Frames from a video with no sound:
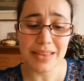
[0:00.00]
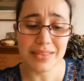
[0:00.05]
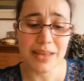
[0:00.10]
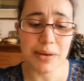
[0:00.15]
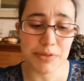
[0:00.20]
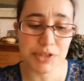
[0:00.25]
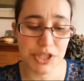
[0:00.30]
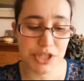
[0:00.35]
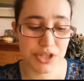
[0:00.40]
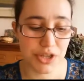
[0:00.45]
that
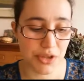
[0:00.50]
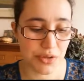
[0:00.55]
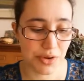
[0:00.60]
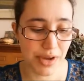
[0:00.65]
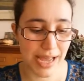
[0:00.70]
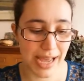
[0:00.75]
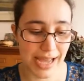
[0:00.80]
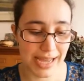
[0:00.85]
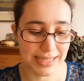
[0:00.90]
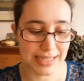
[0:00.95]
was just a thought
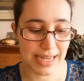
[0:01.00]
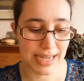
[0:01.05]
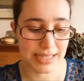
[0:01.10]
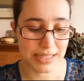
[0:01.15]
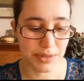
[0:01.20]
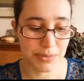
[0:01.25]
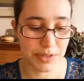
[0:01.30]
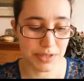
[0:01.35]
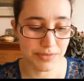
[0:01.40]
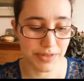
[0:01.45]
I had as
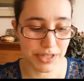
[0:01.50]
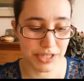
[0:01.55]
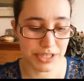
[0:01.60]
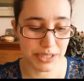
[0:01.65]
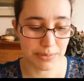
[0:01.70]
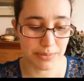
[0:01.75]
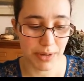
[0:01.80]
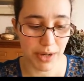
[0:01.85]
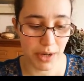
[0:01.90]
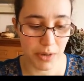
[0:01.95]
I was
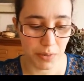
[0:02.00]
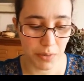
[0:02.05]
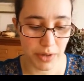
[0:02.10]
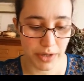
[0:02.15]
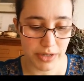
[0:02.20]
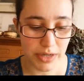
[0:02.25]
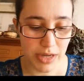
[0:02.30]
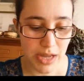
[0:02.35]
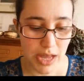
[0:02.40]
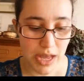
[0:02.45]
finishing part
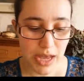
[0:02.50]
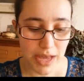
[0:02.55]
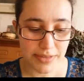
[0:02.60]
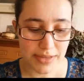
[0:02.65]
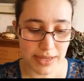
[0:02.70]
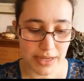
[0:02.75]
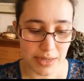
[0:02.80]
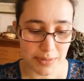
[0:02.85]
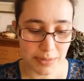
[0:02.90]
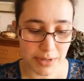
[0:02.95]
one. I
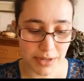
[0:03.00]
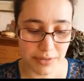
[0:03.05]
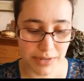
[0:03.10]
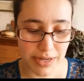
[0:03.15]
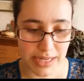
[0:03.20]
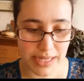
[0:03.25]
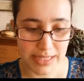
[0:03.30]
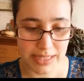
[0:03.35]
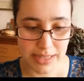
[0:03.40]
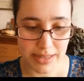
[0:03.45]
think I'm going to
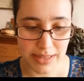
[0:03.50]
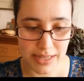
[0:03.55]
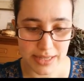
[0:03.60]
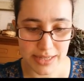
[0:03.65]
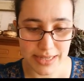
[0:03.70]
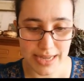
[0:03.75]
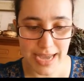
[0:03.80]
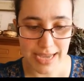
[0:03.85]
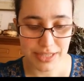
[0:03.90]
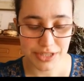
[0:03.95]
read the
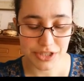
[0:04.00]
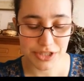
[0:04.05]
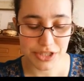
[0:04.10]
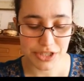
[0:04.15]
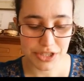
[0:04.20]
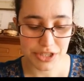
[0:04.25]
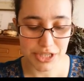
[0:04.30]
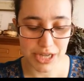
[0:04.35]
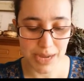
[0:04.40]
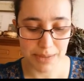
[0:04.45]
next
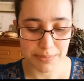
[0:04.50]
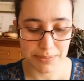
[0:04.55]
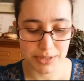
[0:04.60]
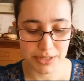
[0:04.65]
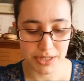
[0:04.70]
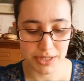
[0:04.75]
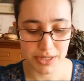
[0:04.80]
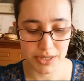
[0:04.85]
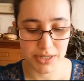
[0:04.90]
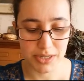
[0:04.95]
chapter
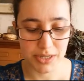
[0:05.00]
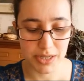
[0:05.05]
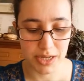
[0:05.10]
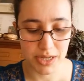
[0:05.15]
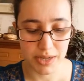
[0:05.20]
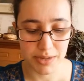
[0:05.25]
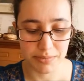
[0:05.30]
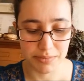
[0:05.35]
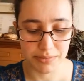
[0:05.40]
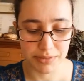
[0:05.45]
chapter
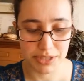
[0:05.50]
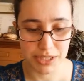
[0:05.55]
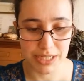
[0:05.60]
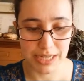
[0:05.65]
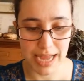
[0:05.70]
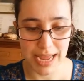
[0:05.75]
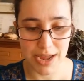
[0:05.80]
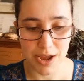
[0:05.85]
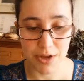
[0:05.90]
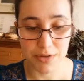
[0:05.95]
um,
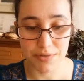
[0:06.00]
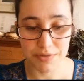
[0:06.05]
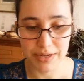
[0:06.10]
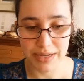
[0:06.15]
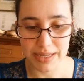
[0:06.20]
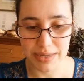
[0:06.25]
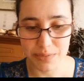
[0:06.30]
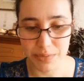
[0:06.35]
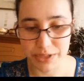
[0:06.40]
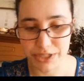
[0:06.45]
today,
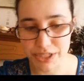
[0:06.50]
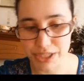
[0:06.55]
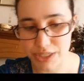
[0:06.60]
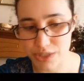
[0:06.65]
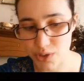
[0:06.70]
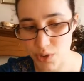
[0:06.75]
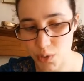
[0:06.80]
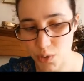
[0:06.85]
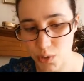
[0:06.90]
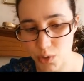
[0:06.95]
hopefully, which
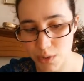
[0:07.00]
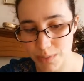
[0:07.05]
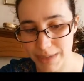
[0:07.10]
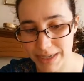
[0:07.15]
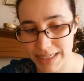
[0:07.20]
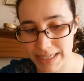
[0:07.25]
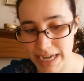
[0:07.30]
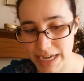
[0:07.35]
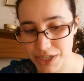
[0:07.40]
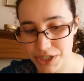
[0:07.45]
is
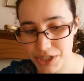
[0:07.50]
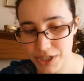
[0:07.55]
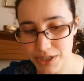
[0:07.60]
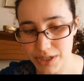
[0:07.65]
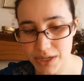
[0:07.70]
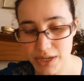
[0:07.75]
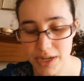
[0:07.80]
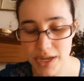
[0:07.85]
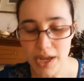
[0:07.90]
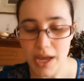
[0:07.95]
augmentation,
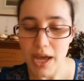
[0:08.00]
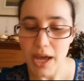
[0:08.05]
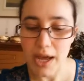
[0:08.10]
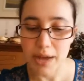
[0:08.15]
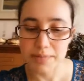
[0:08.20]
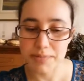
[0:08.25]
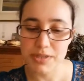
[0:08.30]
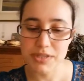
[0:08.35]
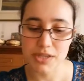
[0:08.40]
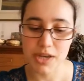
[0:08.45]

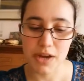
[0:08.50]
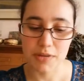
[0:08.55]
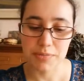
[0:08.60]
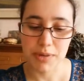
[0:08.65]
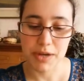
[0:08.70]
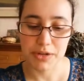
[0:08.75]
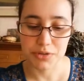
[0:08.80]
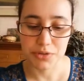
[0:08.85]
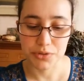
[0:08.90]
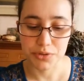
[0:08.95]
and um, the start of
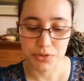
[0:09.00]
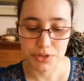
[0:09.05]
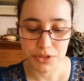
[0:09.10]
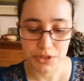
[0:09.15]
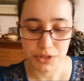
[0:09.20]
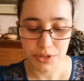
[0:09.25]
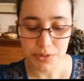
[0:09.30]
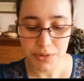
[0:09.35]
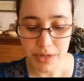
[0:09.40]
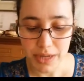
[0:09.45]
part
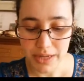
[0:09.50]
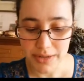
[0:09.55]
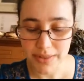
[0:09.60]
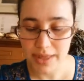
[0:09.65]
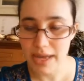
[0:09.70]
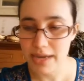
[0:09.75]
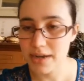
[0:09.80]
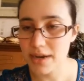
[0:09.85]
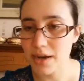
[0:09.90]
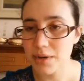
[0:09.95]
two, and
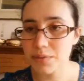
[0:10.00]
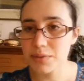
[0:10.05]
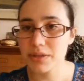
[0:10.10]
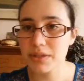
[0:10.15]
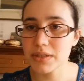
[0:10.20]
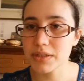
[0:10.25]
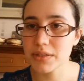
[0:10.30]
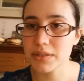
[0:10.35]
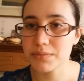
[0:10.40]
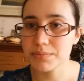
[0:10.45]
then I
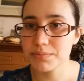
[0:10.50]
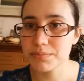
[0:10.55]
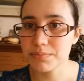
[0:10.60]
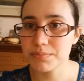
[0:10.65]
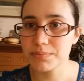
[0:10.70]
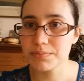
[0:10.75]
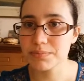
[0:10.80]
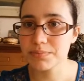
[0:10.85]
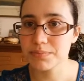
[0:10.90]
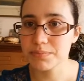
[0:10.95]
will
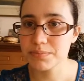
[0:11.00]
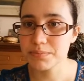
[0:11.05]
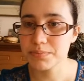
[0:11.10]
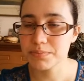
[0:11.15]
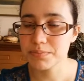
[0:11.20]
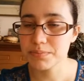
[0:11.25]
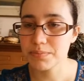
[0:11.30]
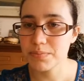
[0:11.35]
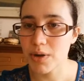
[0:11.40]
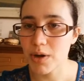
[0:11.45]

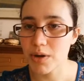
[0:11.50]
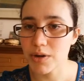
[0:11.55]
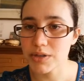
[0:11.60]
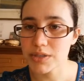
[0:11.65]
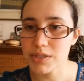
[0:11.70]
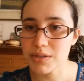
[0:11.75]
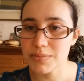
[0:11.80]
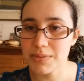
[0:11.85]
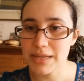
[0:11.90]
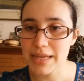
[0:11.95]

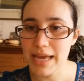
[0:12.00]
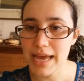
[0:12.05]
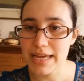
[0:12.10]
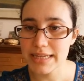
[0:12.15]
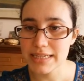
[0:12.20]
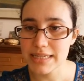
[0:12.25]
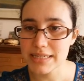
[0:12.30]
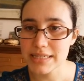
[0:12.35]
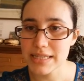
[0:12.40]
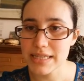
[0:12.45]
possibly
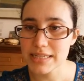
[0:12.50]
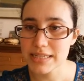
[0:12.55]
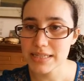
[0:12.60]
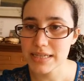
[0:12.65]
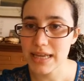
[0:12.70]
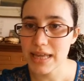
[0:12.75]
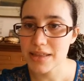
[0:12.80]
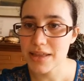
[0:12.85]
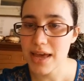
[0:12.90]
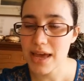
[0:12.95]
edit this
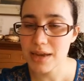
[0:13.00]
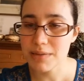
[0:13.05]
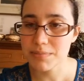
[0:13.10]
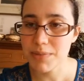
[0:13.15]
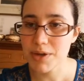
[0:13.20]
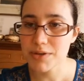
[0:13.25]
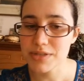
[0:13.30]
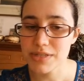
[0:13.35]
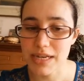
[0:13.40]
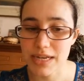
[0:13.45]
together and
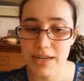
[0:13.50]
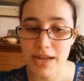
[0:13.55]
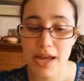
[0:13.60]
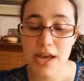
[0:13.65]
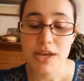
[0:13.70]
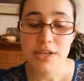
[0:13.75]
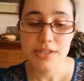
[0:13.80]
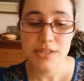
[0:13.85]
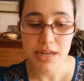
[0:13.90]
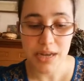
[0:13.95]
post it.
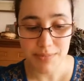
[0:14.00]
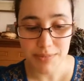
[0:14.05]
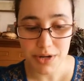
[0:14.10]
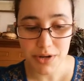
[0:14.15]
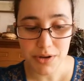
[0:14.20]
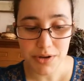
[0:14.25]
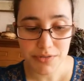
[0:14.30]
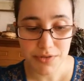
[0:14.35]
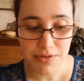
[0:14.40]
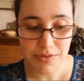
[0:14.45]
So let me
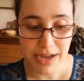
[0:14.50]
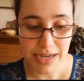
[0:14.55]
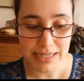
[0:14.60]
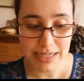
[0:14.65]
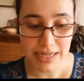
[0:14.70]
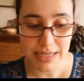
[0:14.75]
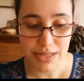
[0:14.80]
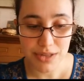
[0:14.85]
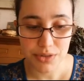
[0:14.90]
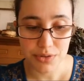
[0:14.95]
know if you've had
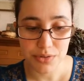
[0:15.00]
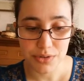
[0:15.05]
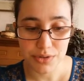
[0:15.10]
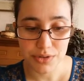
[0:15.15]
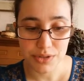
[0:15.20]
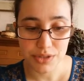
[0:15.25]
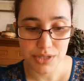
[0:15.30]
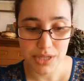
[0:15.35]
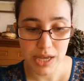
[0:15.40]
any thoughts,